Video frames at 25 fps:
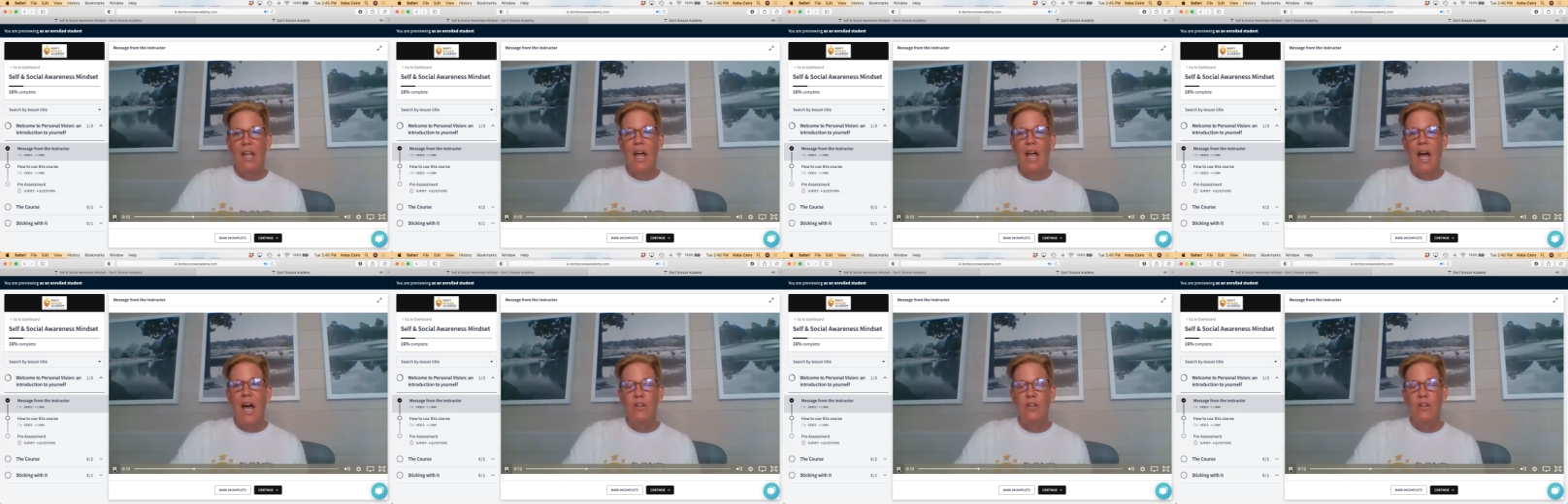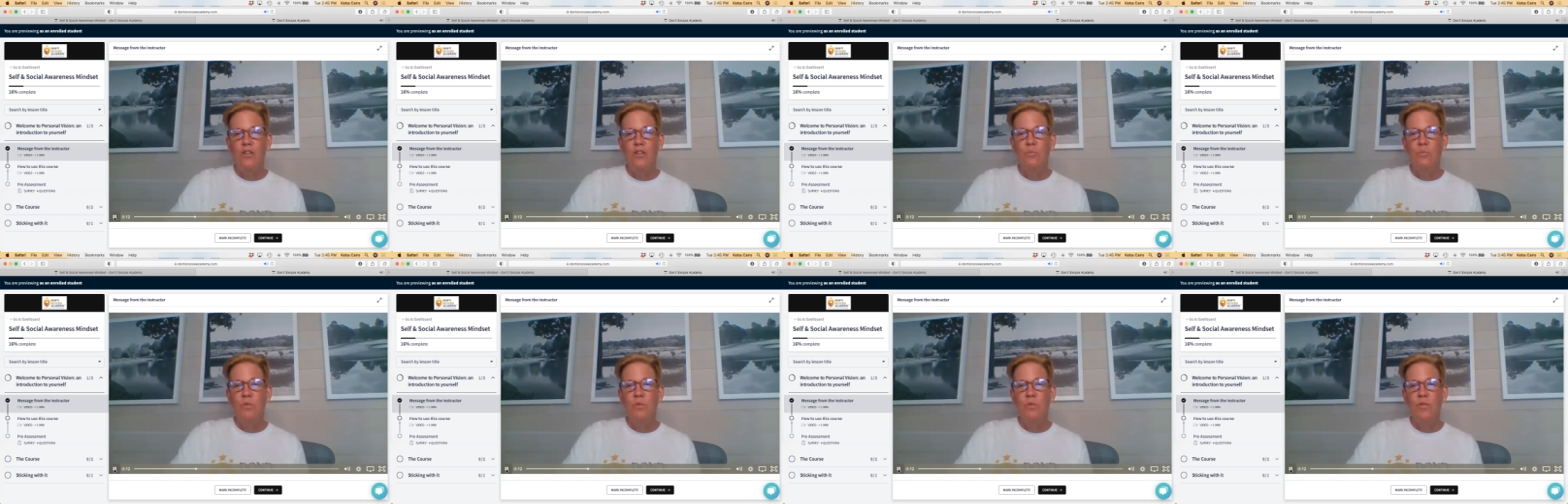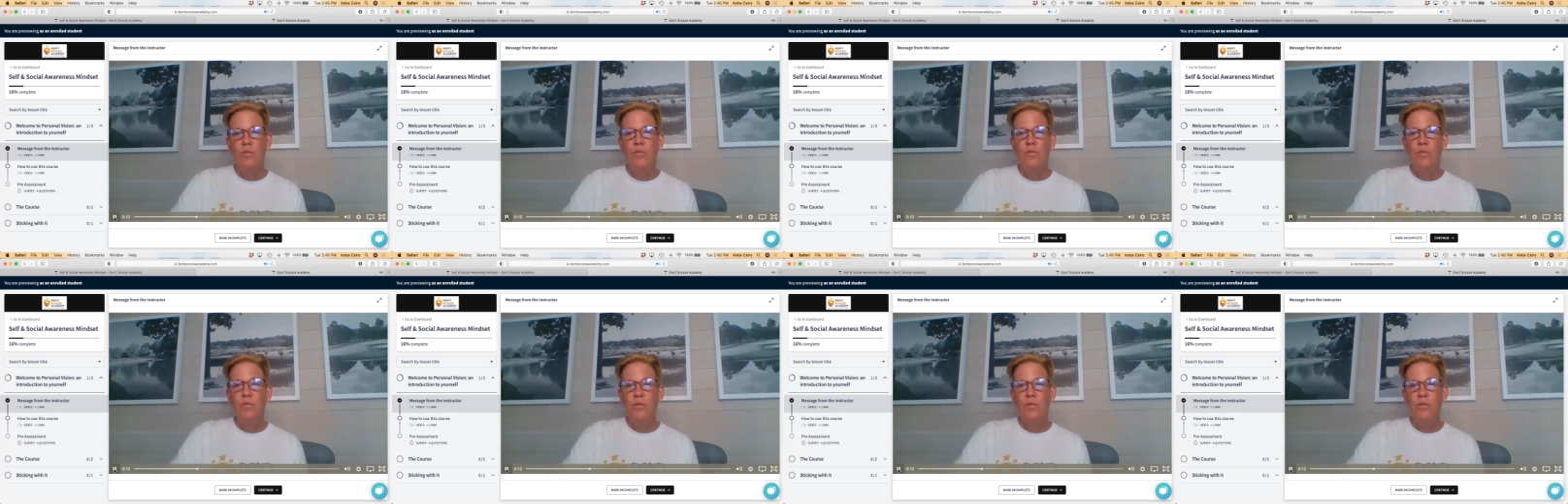As you move
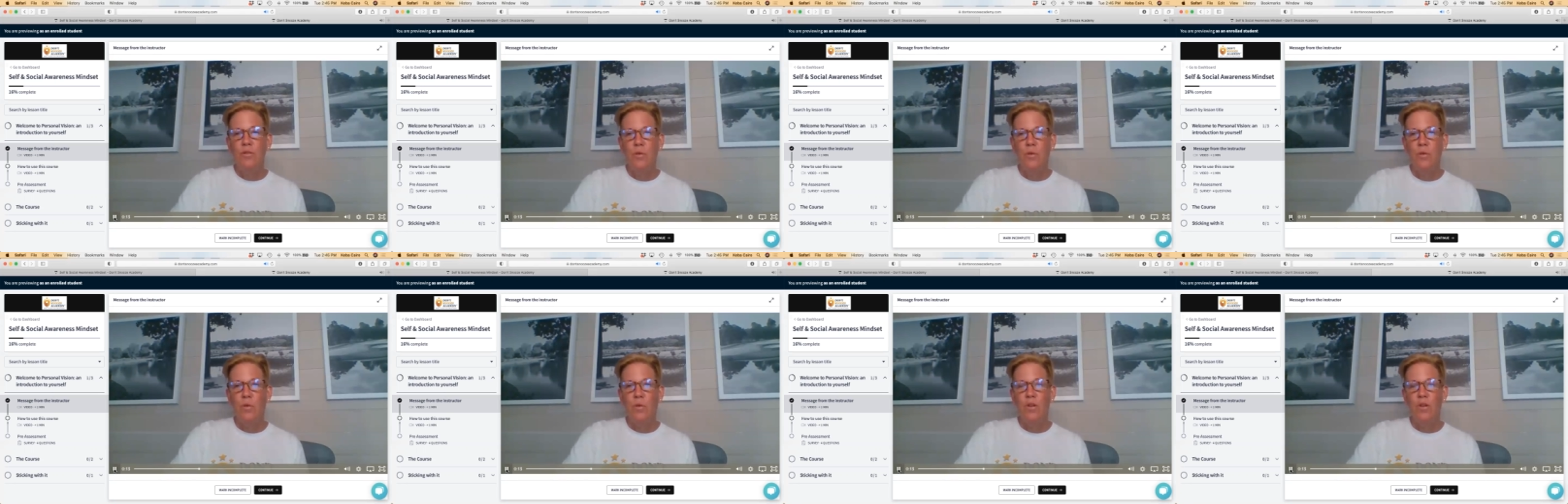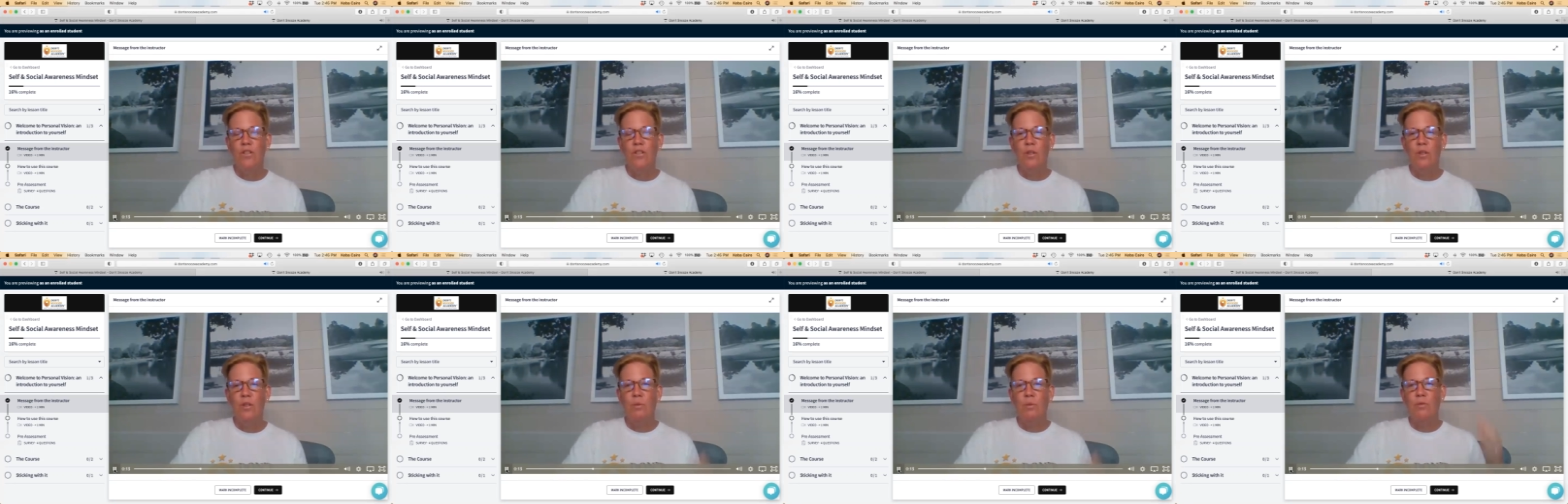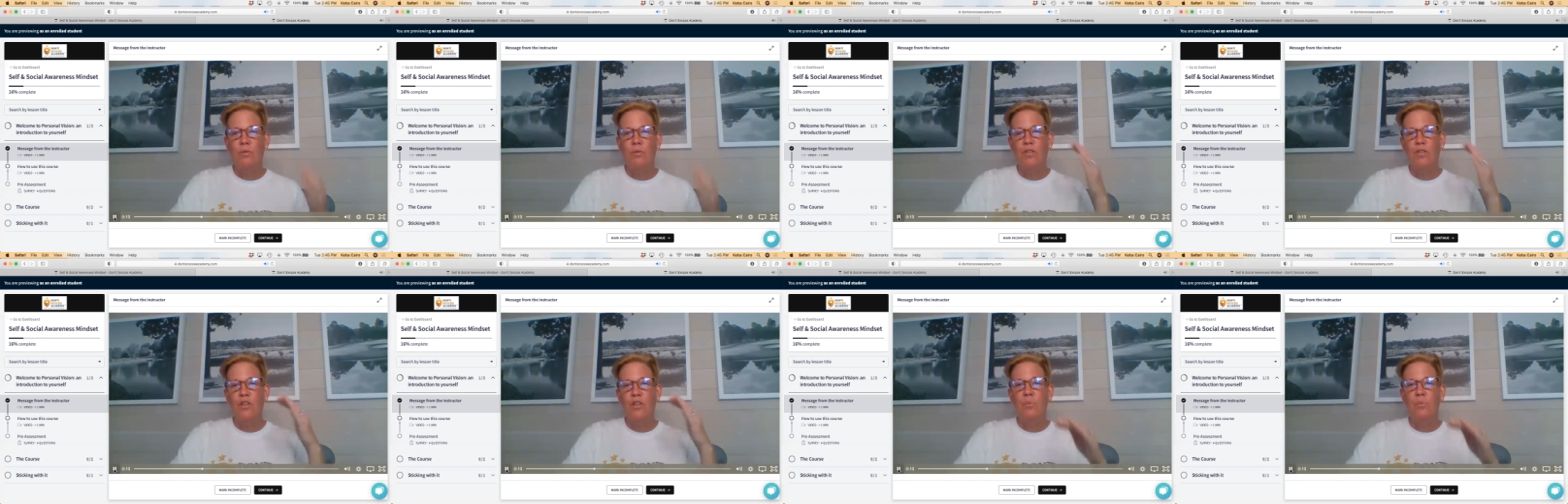through the course, there will
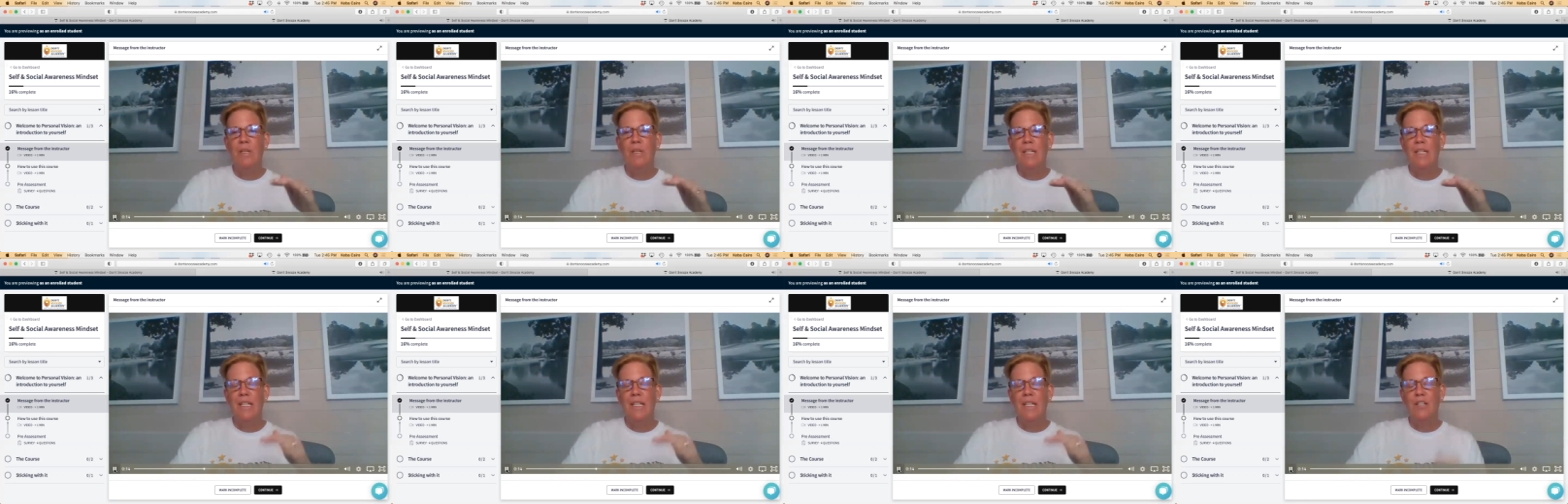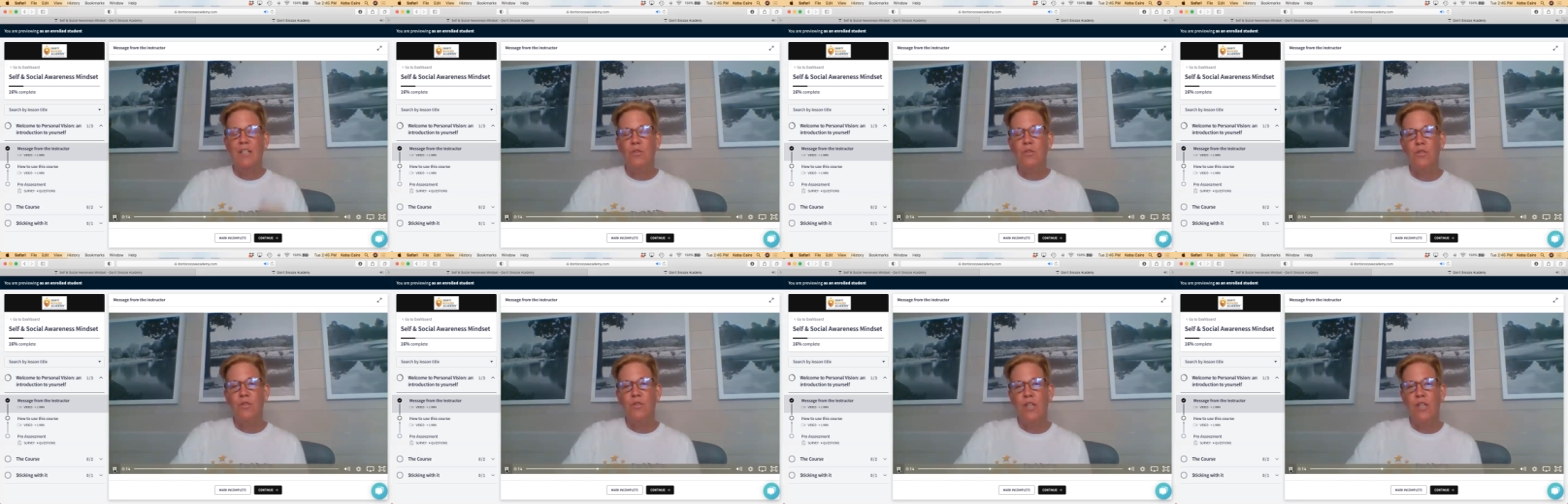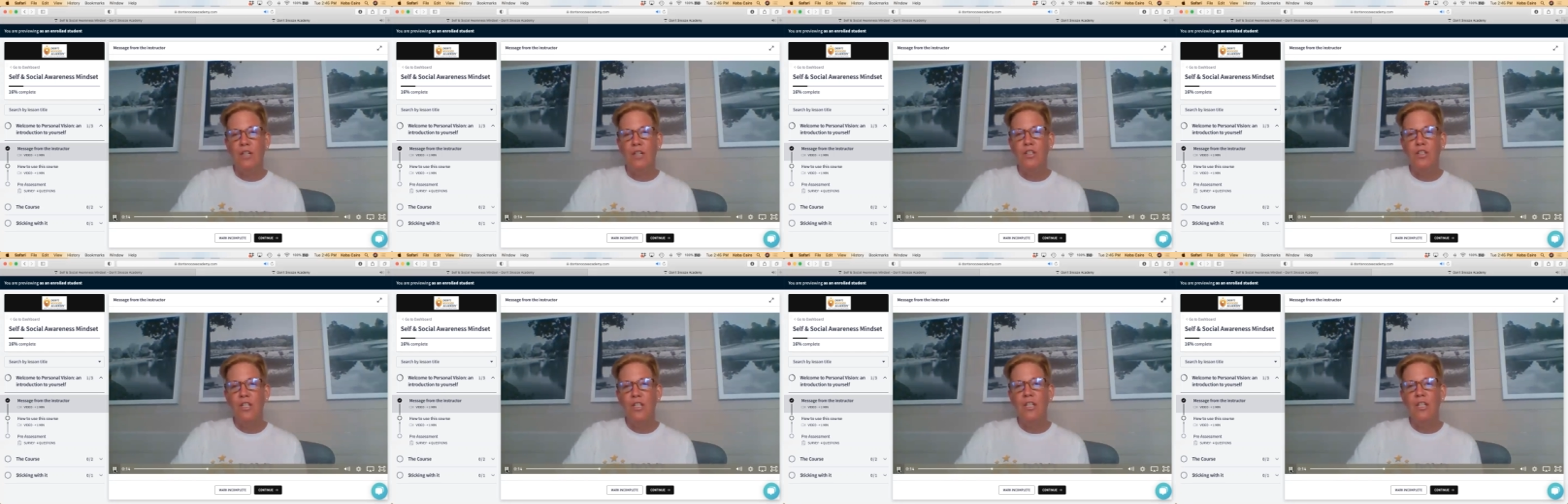first be an
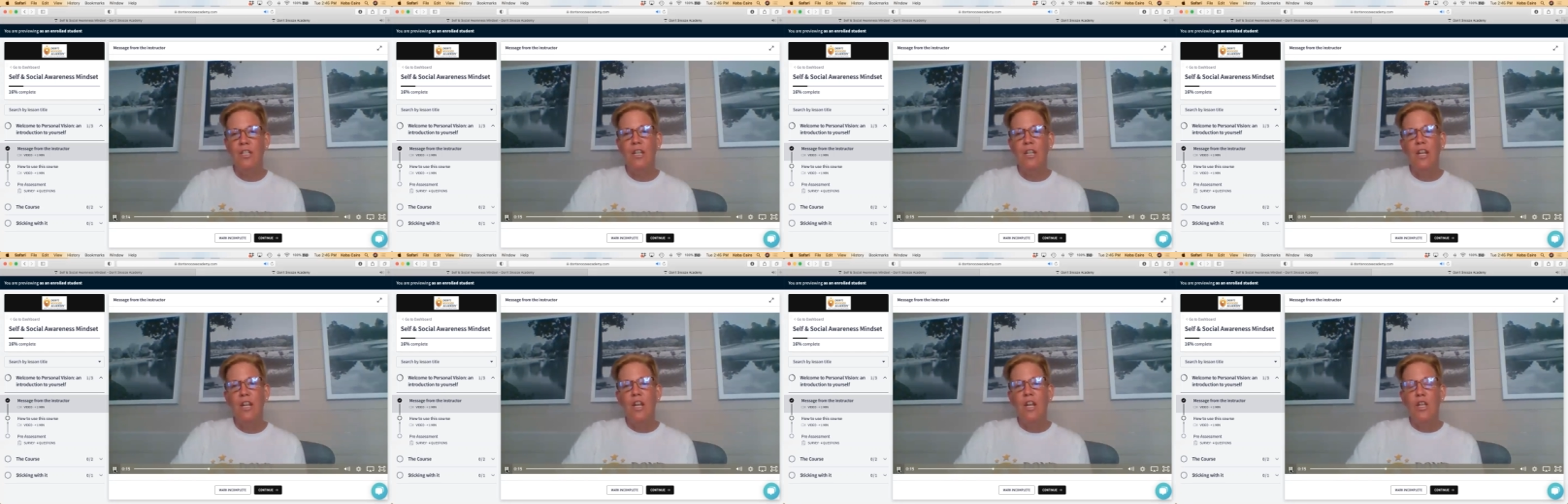introduction.